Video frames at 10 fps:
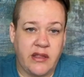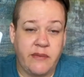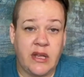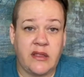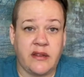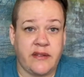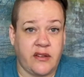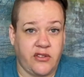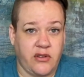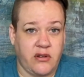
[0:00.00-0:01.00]
They've made the
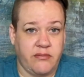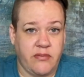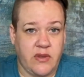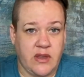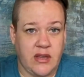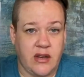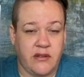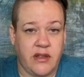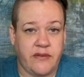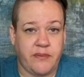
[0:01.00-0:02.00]
decision.
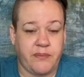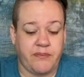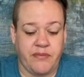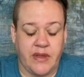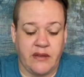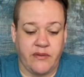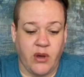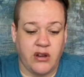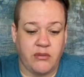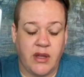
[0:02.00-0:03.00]
They've
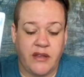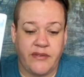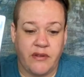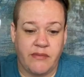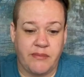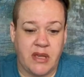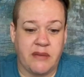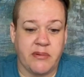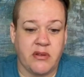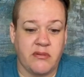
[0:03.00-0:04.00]
walked away from the
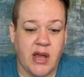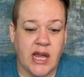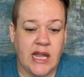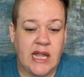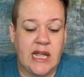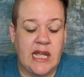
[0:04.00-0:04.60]
people, right?